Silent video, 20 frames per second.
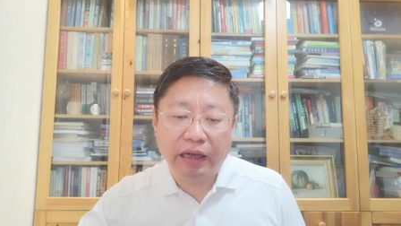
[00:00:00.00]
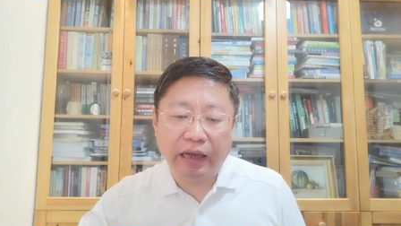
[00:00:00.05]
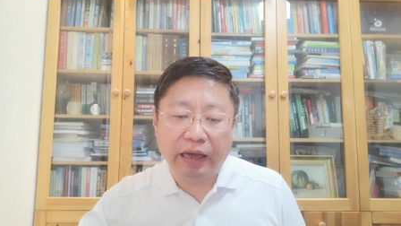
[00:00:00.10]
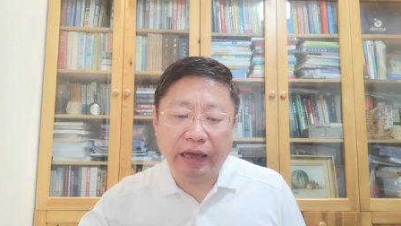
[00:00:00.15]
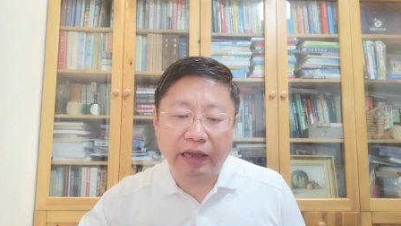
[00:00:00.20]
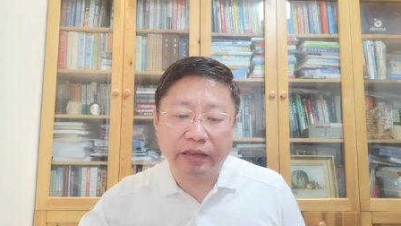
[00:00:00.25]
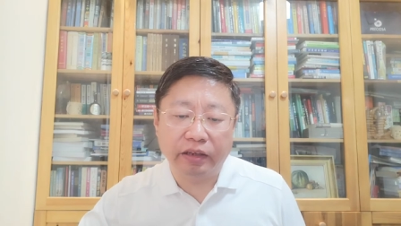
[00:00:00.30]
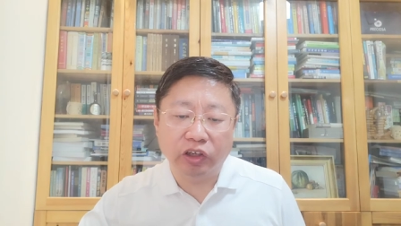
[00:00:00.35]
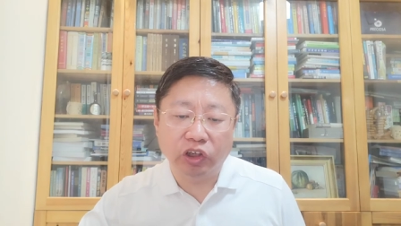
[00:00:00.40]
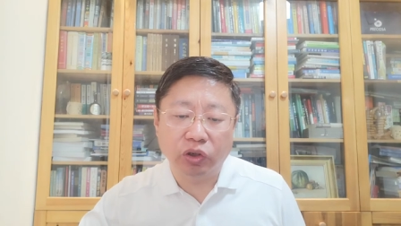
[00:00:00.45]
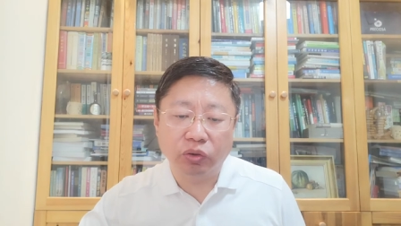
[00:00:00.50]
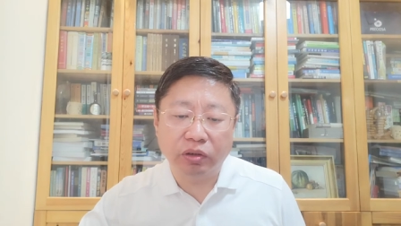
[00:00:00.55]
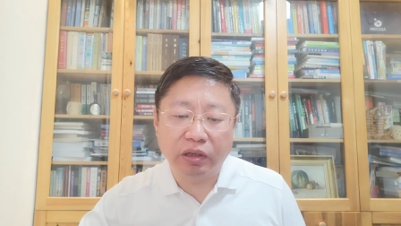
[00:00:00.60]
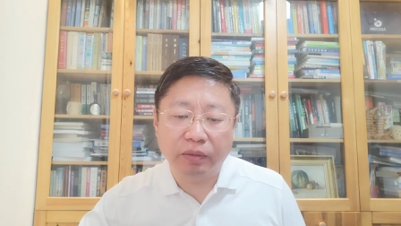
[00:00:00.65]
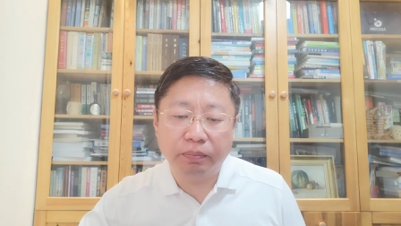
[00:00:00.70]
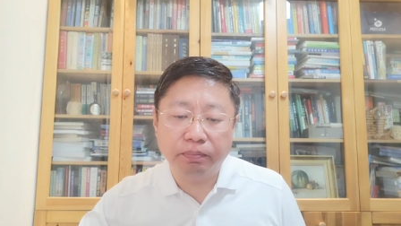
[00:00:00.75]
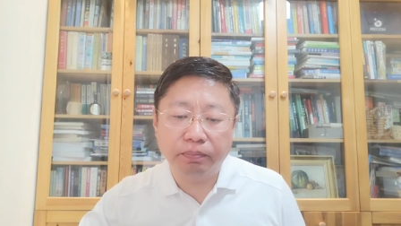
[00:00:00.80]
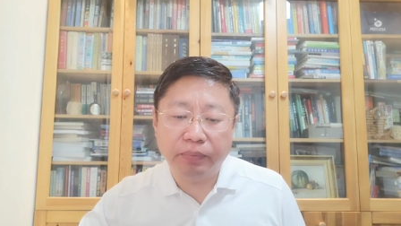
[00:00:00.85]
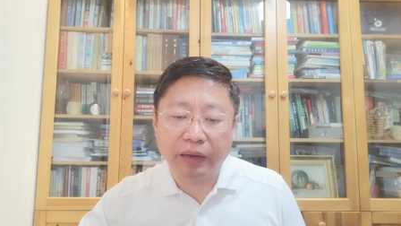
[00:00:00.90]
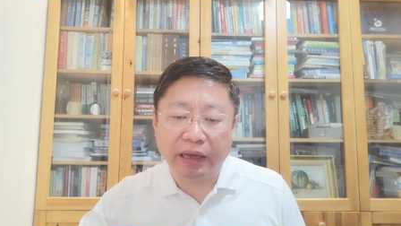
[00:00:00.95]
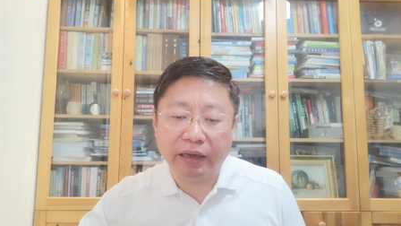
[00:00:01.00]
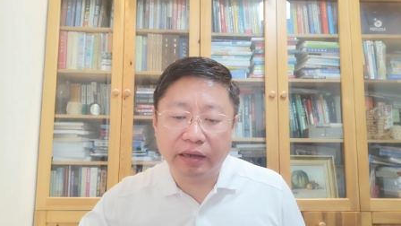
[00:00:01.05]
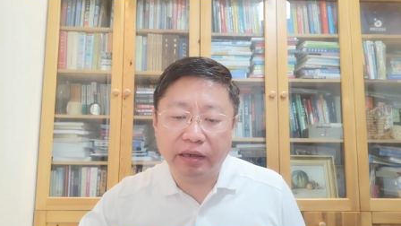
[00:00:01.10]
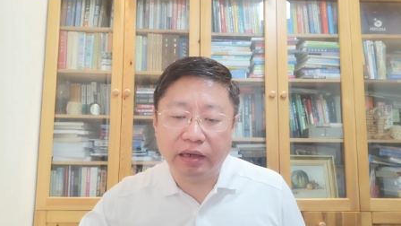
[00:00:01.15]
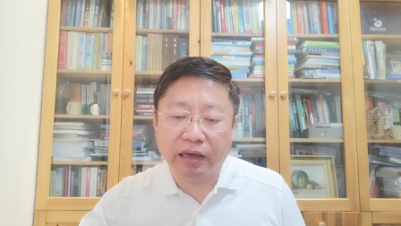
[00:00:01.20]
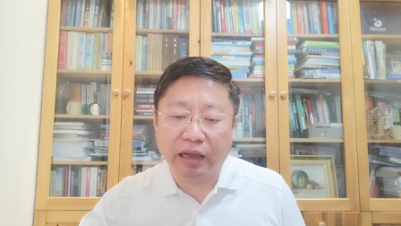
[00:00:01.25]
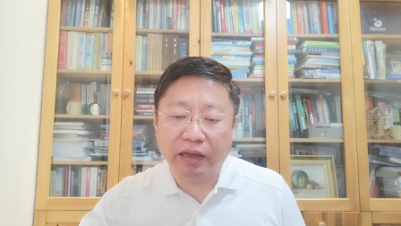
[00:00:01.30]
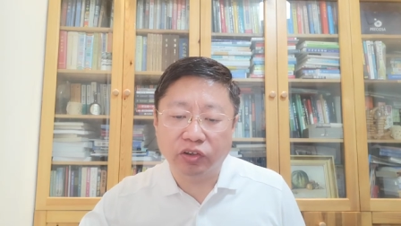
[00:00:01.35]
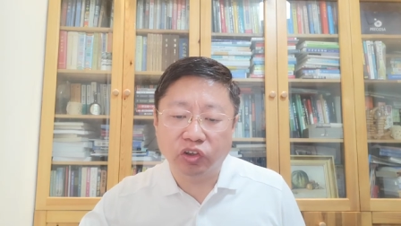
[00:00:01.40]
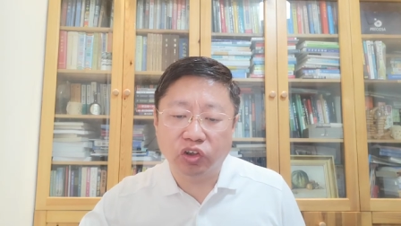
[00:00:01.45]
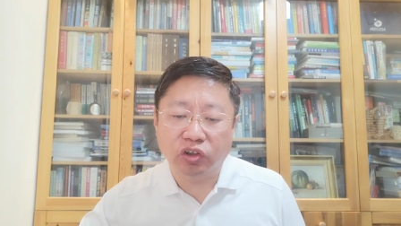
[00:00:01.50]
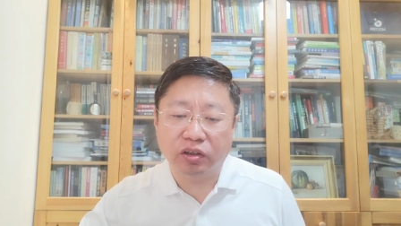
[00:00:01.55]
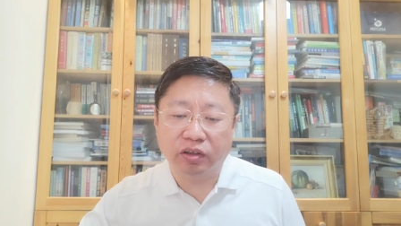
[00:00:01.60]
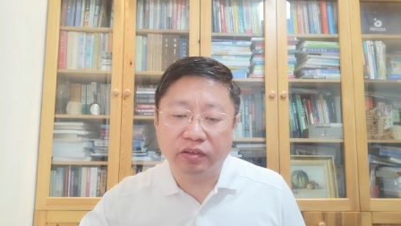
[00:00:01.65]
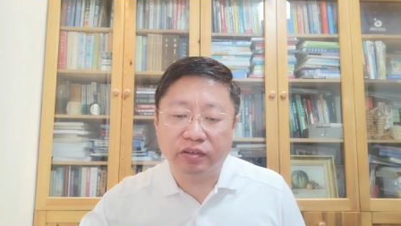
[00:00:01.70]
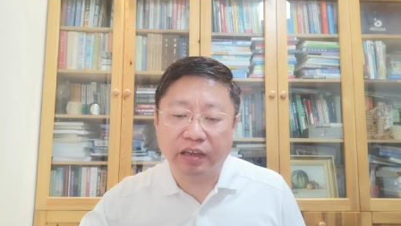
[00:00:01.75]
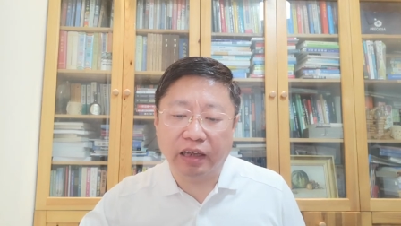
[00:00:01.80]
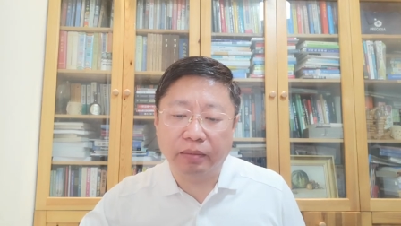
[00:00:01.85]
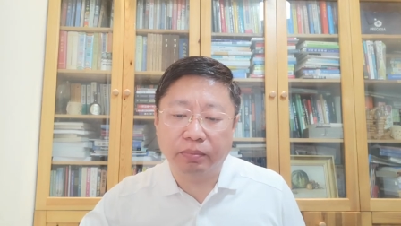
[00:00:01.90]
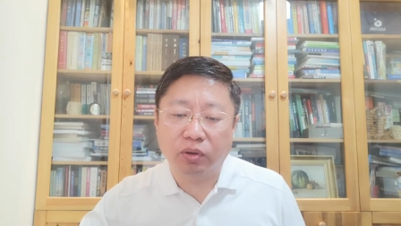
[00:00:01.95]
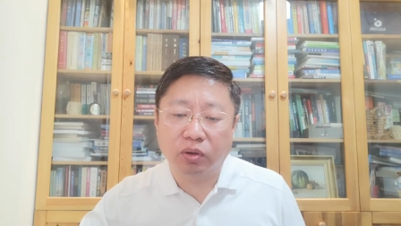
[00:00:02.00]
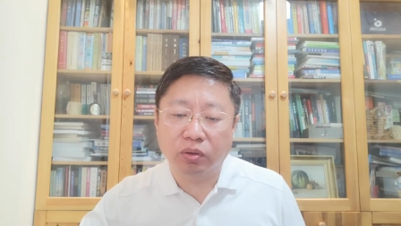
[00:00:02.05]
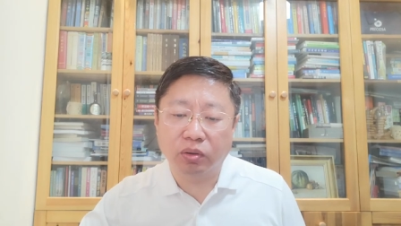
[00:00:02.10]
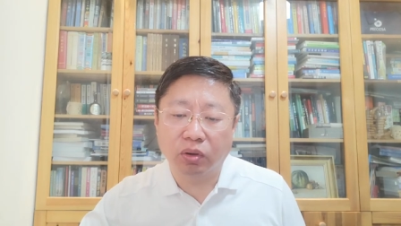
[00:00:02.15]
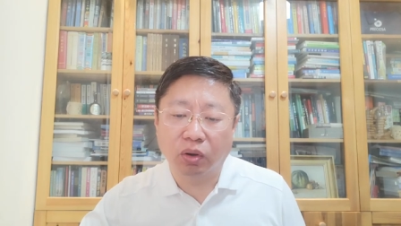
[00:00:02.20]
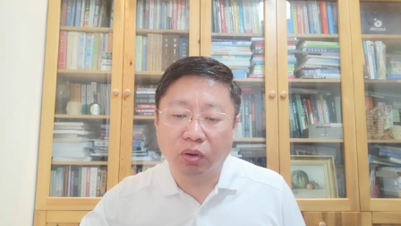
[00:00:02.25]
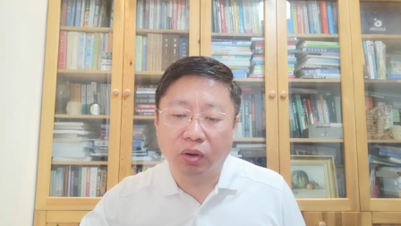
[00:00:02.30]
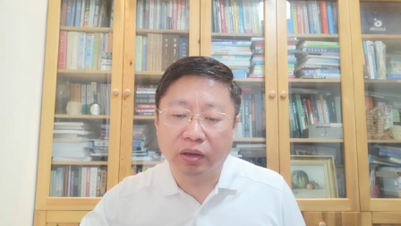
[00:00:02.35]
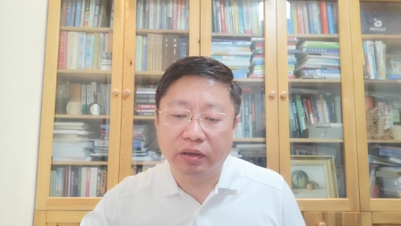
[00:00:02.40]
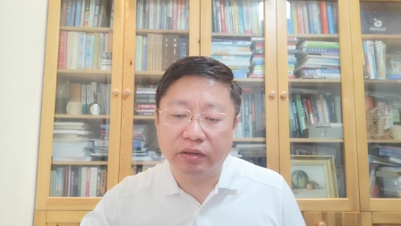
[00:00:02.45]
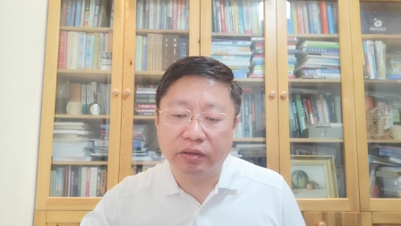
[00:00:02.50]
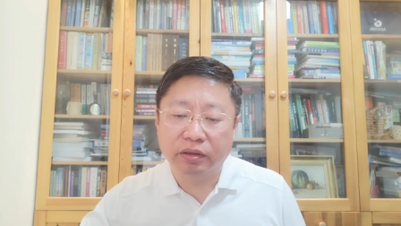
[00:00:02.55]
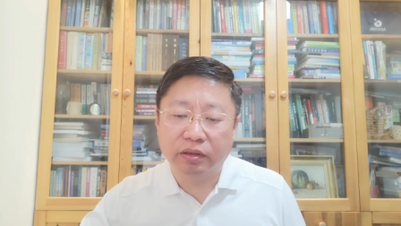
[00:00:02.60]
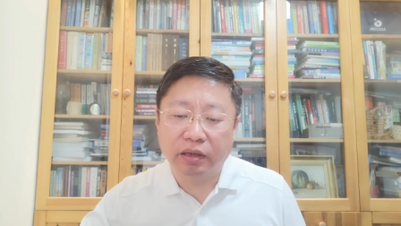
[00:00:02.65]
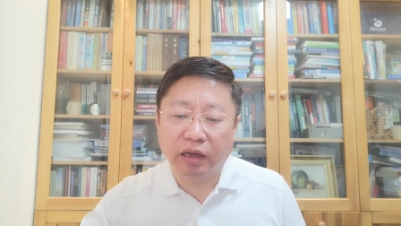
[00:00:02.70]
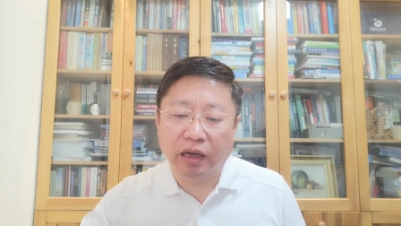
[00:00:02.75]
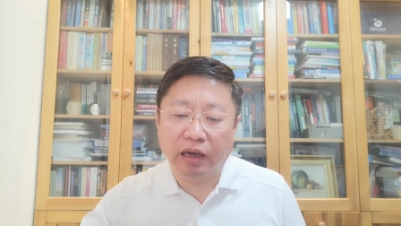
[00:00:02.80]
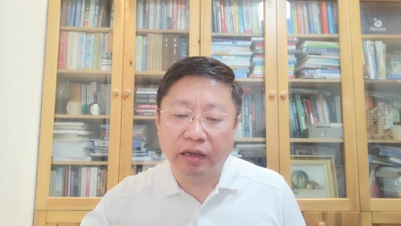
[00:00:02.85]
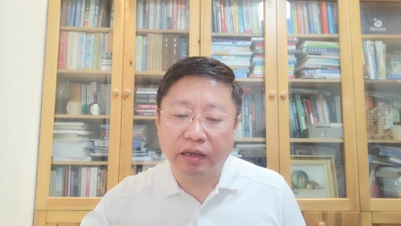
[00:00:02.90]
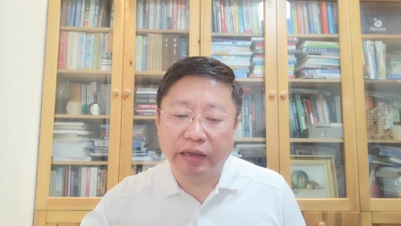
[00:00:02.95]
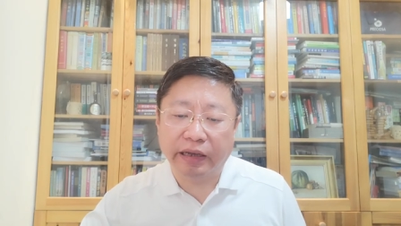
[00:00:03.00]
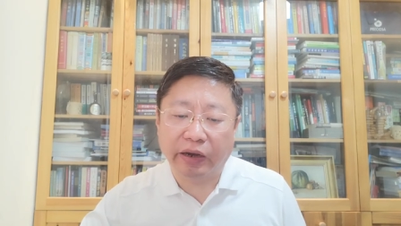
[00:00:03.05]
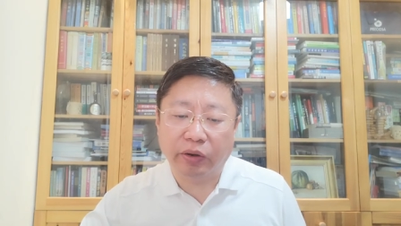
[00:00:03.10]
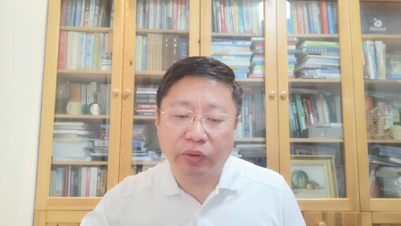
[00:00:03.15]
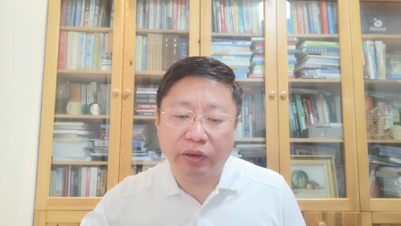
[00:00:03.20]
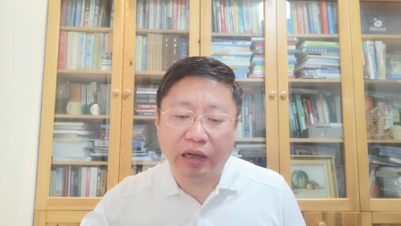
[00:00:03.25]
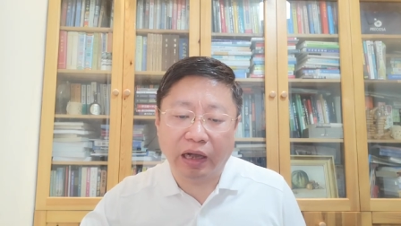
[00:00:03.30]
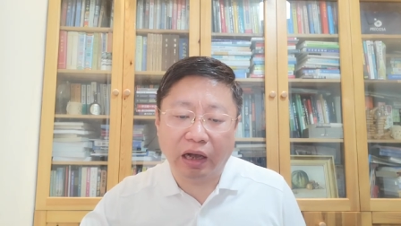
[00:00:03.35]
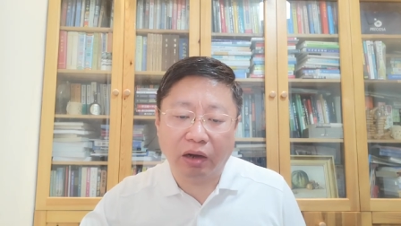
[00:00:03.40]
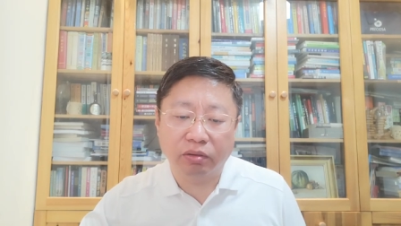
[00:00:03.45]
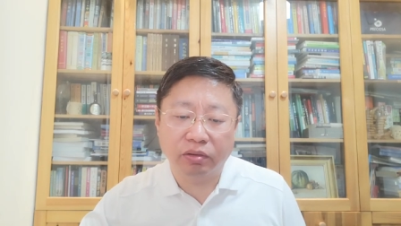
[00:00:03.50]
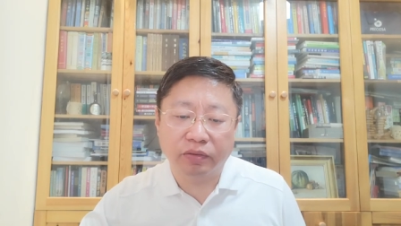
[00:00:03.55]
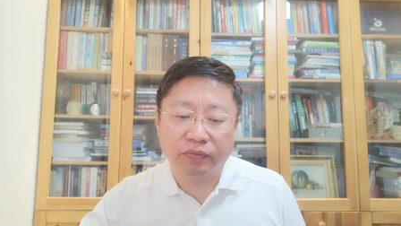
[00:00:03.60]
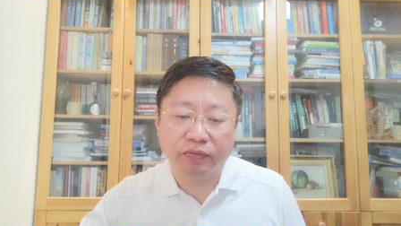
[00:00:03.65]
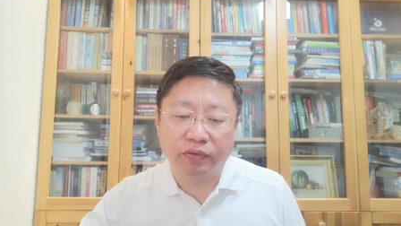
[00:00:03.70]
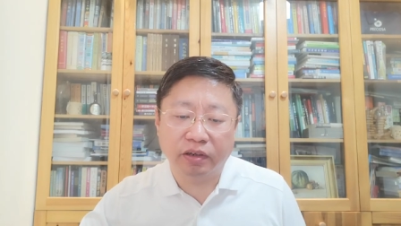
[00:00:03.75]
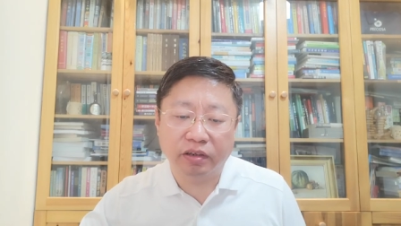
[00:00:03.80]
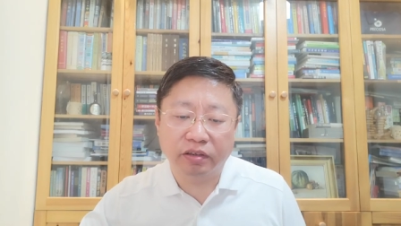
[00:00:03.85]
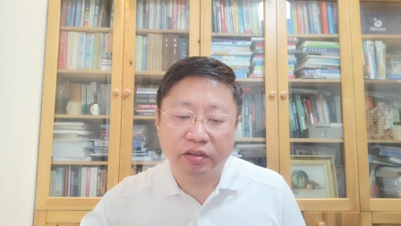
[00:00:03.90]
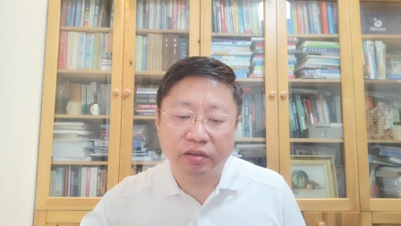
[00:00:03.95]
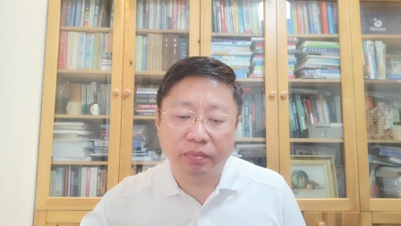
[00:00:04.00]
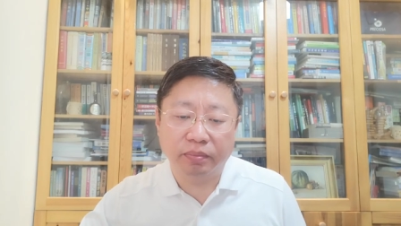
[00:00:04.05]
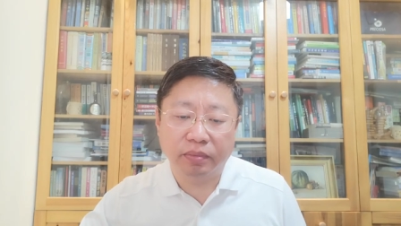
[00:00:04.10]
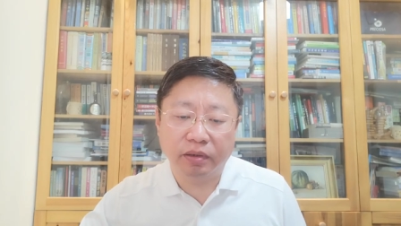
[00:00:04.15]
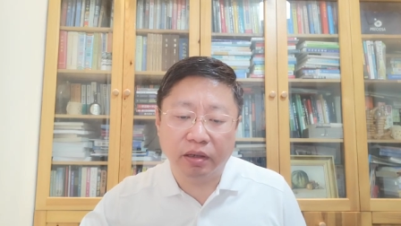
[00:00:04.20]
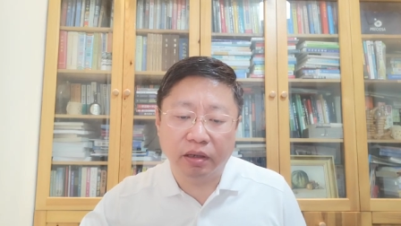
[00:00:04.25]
and the Union Bank launched a stable coin, carry out first